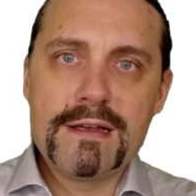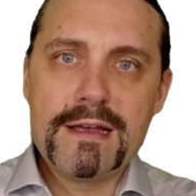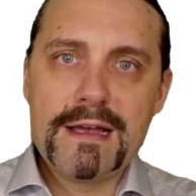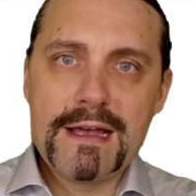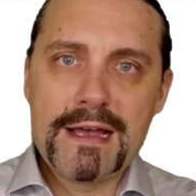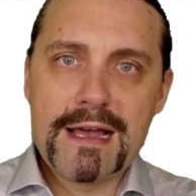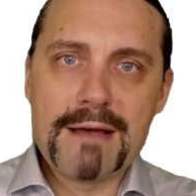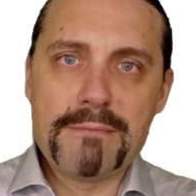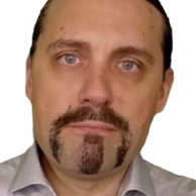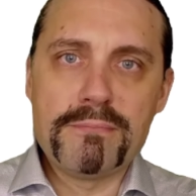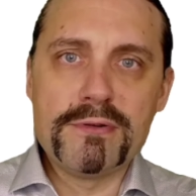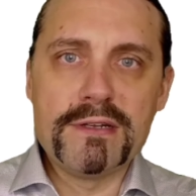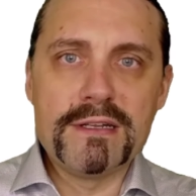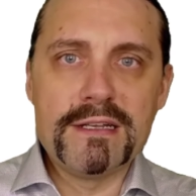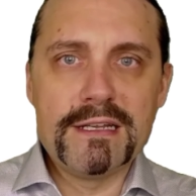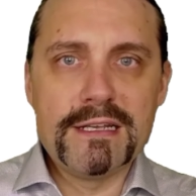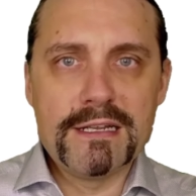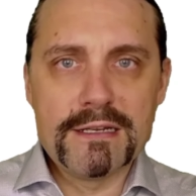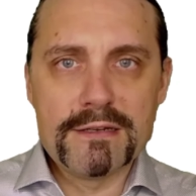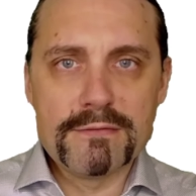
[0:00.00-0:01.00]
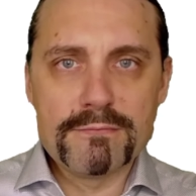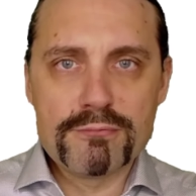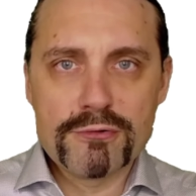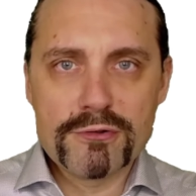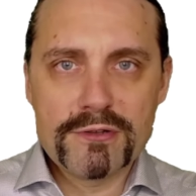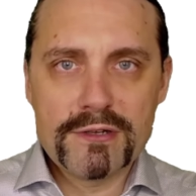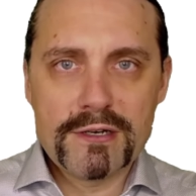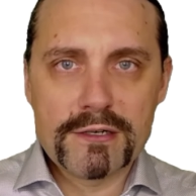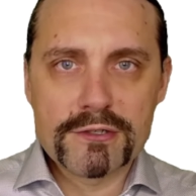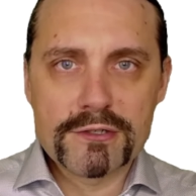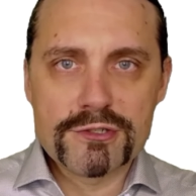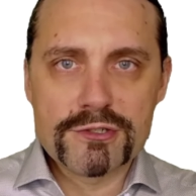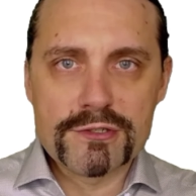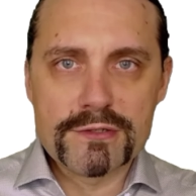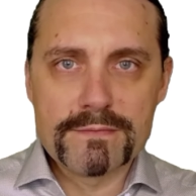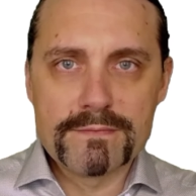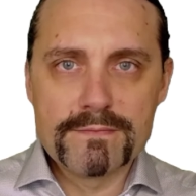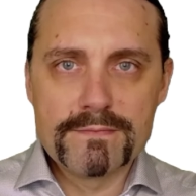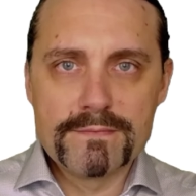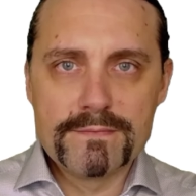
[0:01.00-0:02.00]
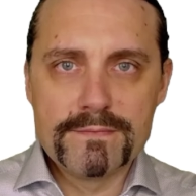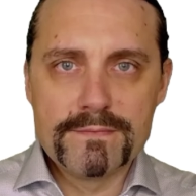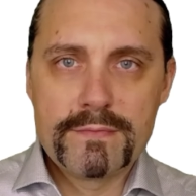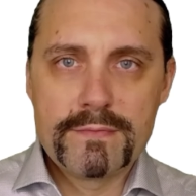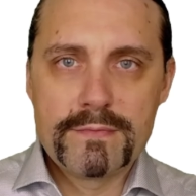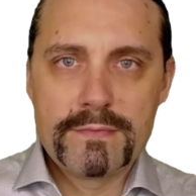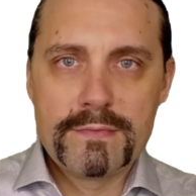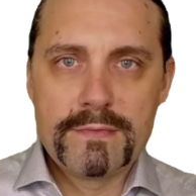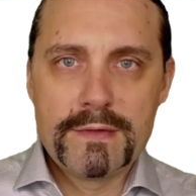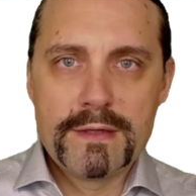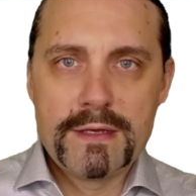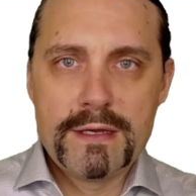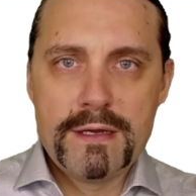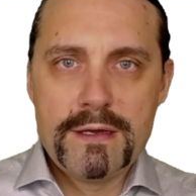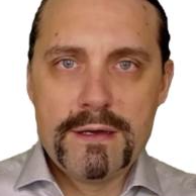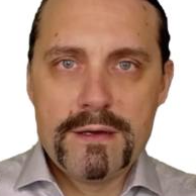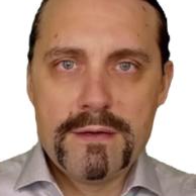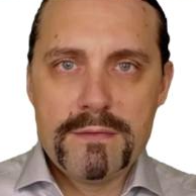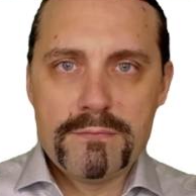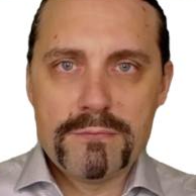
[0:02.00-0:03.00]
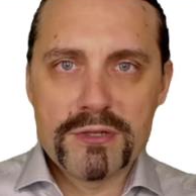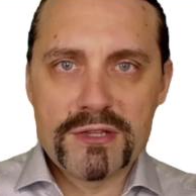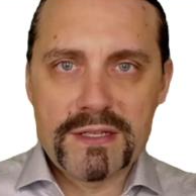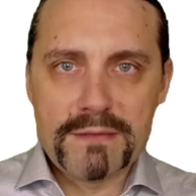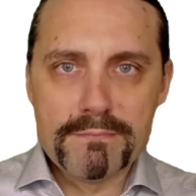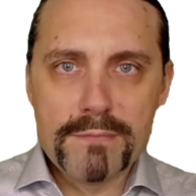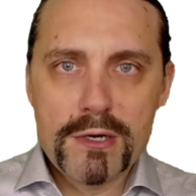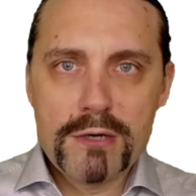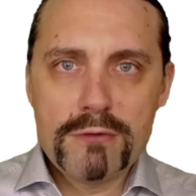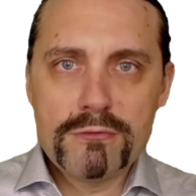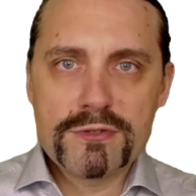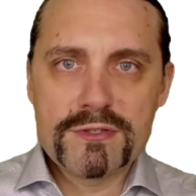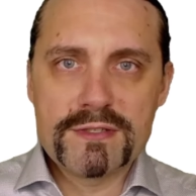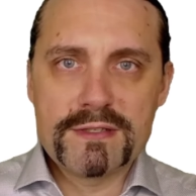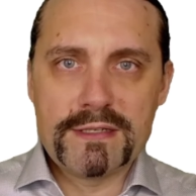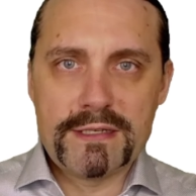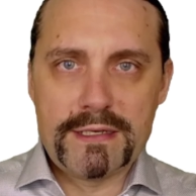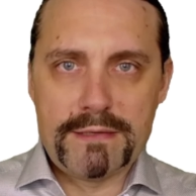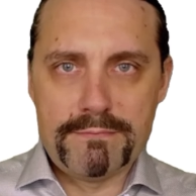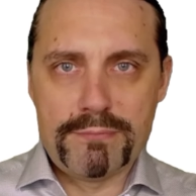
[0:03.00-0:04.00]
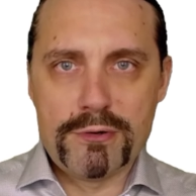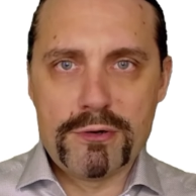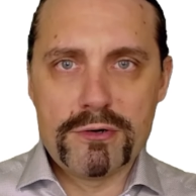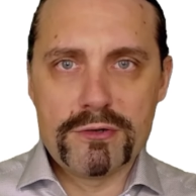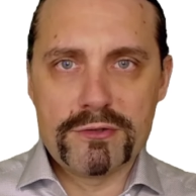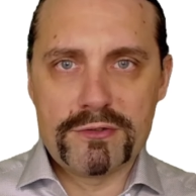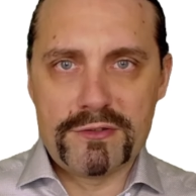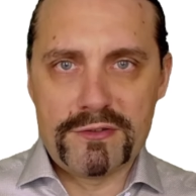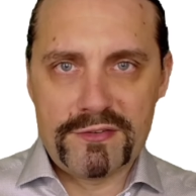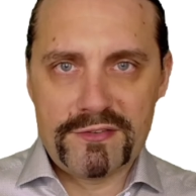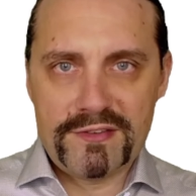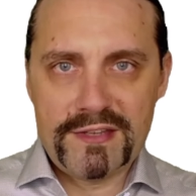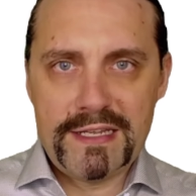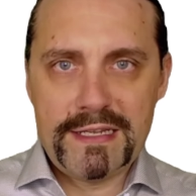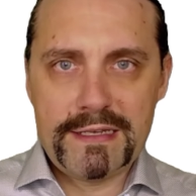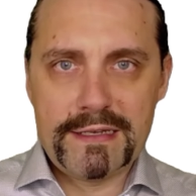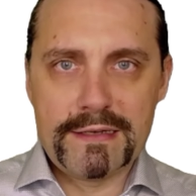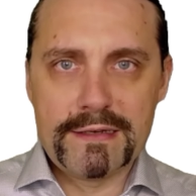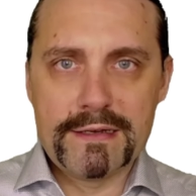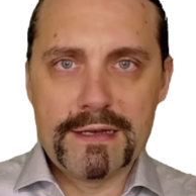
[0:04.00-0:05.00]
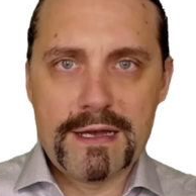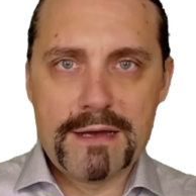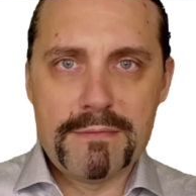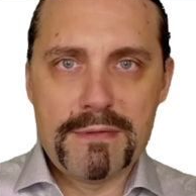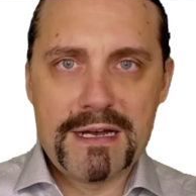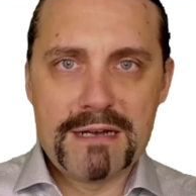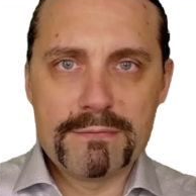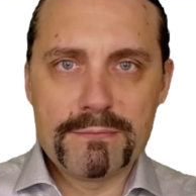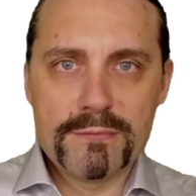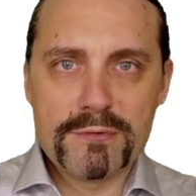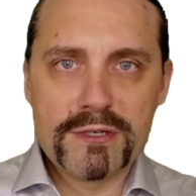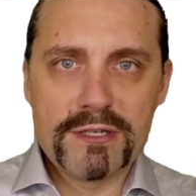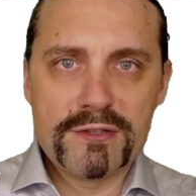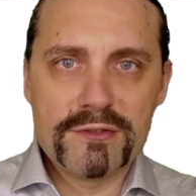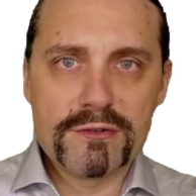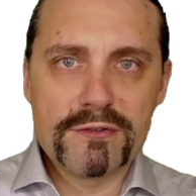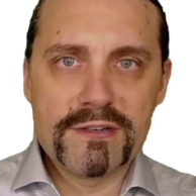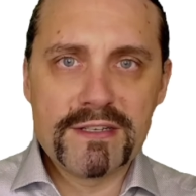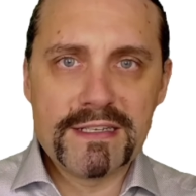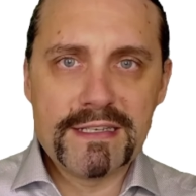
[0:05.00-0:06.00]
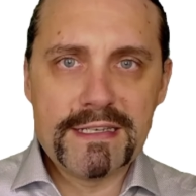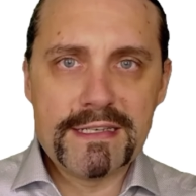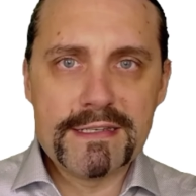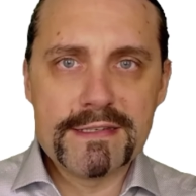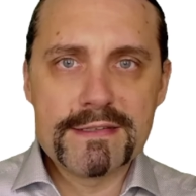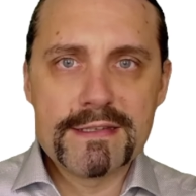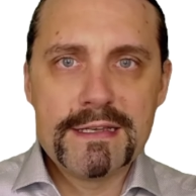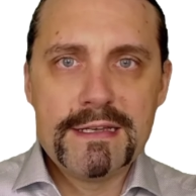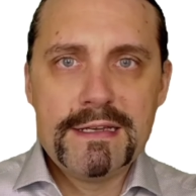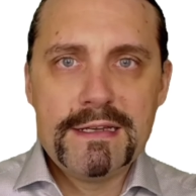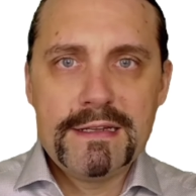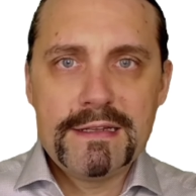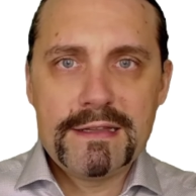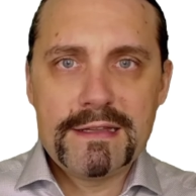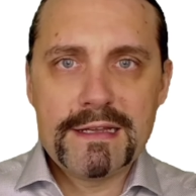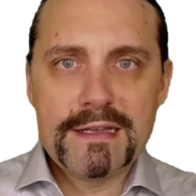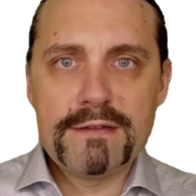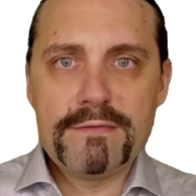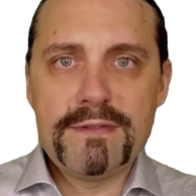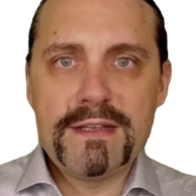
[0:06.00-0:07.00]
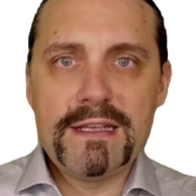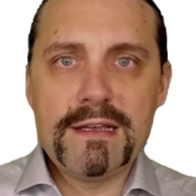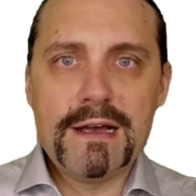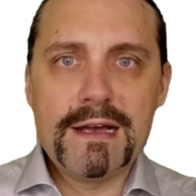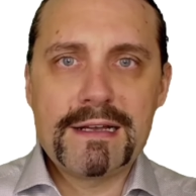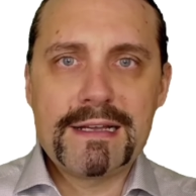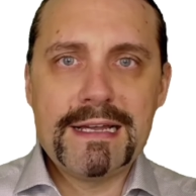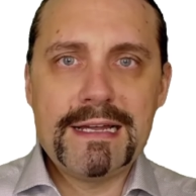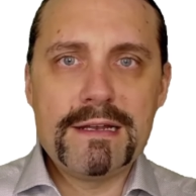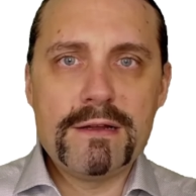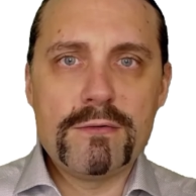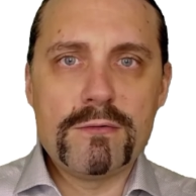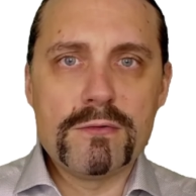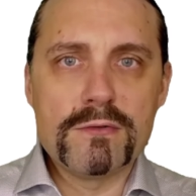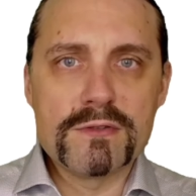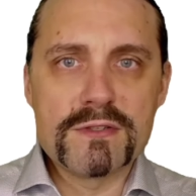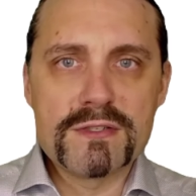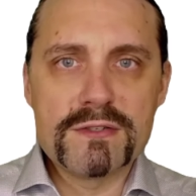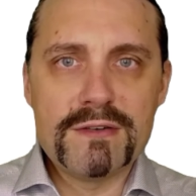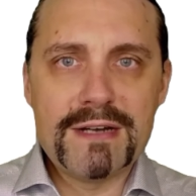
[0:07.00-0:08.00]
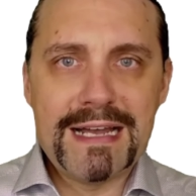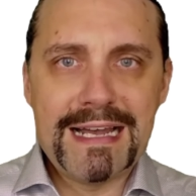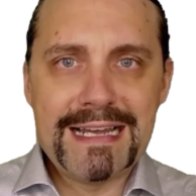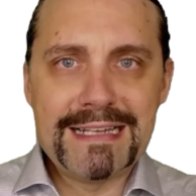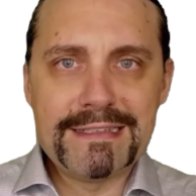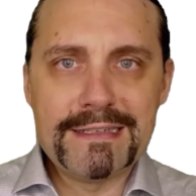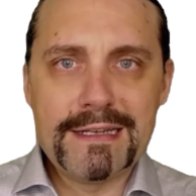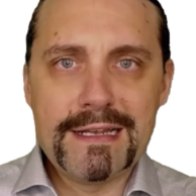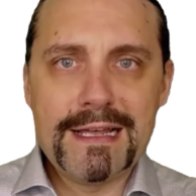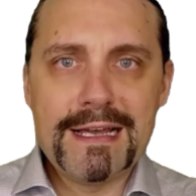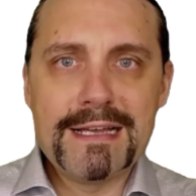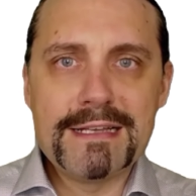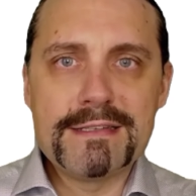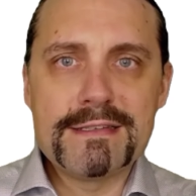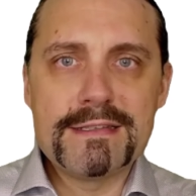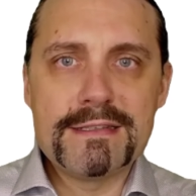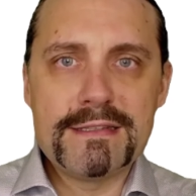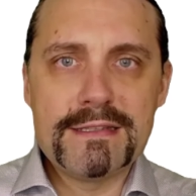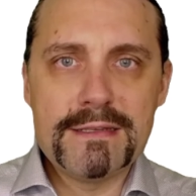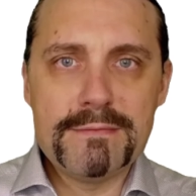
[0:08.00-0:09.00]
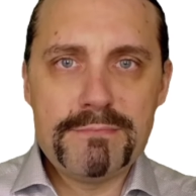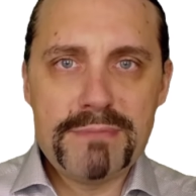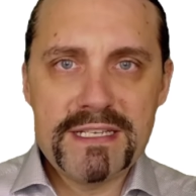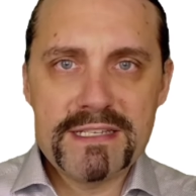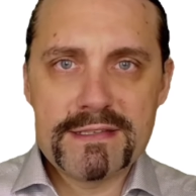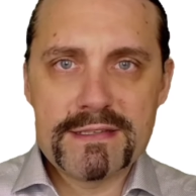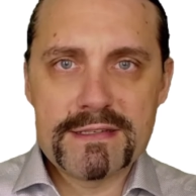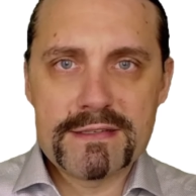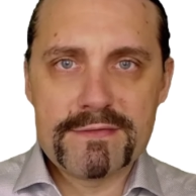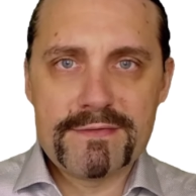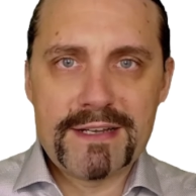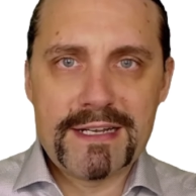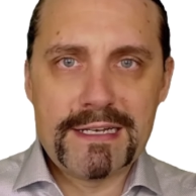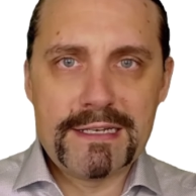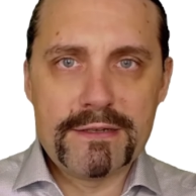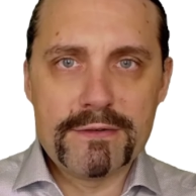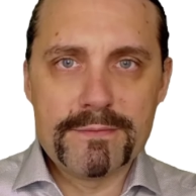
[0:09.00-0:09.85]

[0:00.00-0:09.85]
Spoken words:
happen in production. But the most important thing about monitoring is that we can also analyze the business value.